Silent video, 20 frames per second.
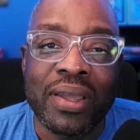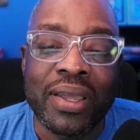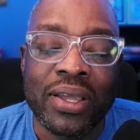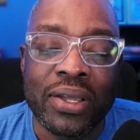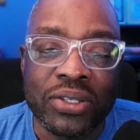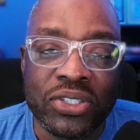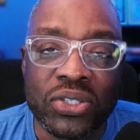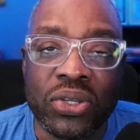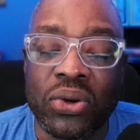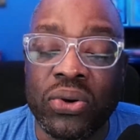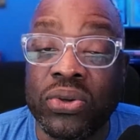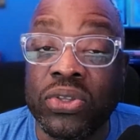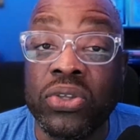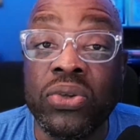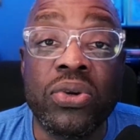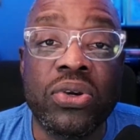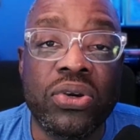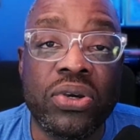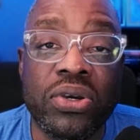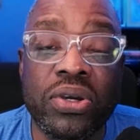So you
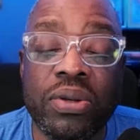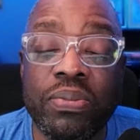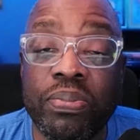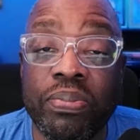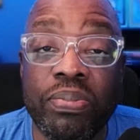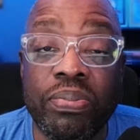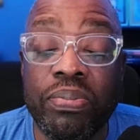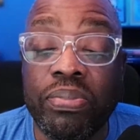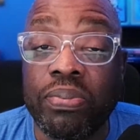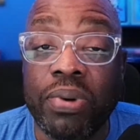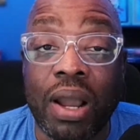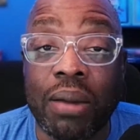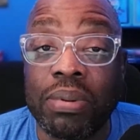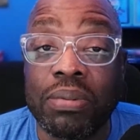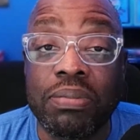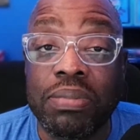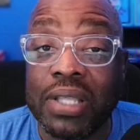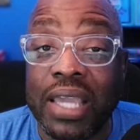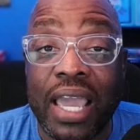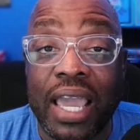could
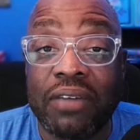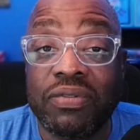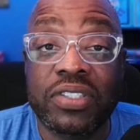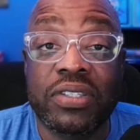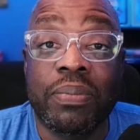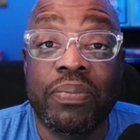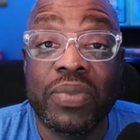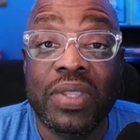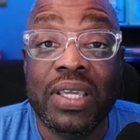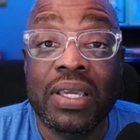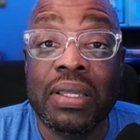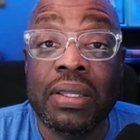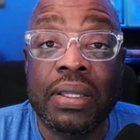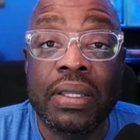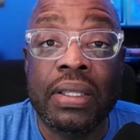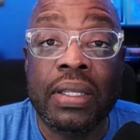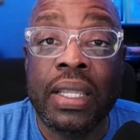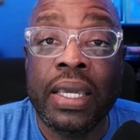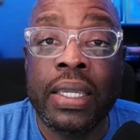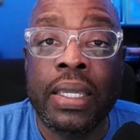probably have something
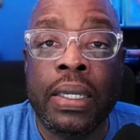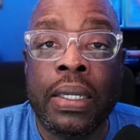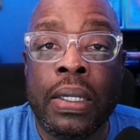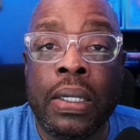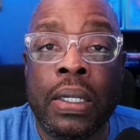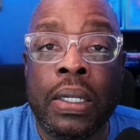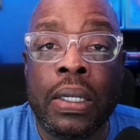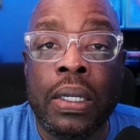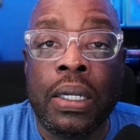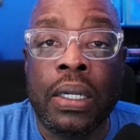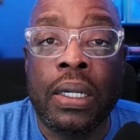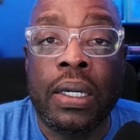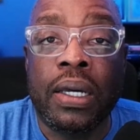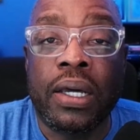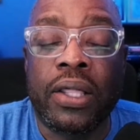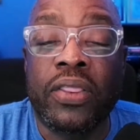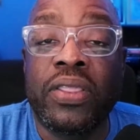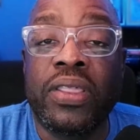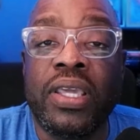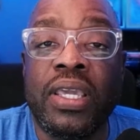like
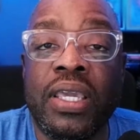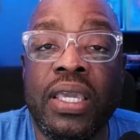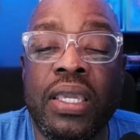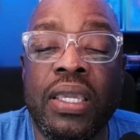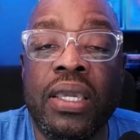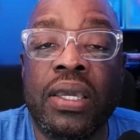the